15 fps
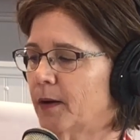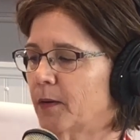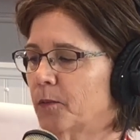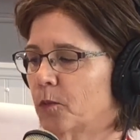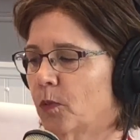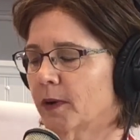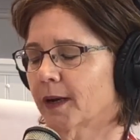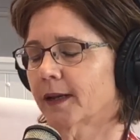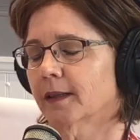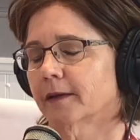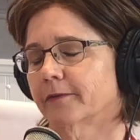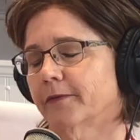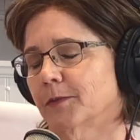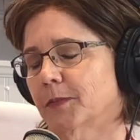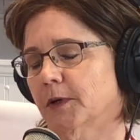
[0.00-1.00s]
What I
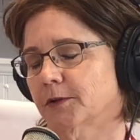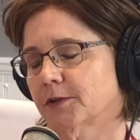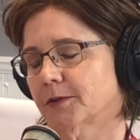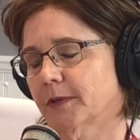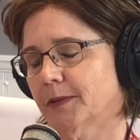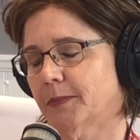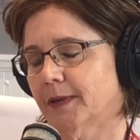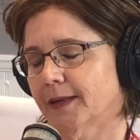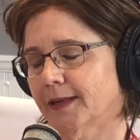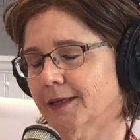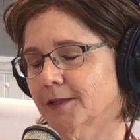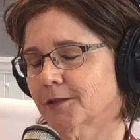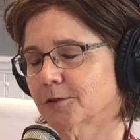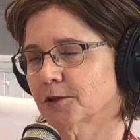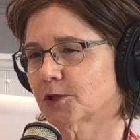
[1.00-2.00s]
love the most about Bonnie
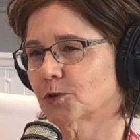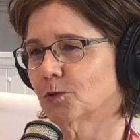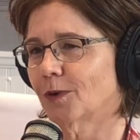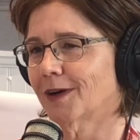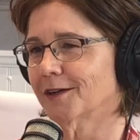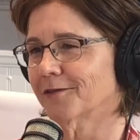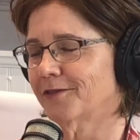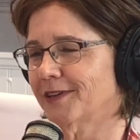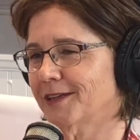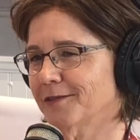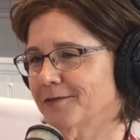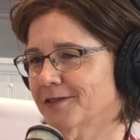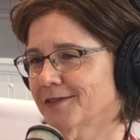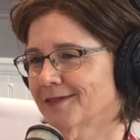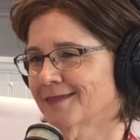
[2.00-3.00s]
is her joie de
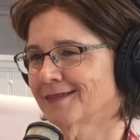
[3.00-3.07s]
vivre.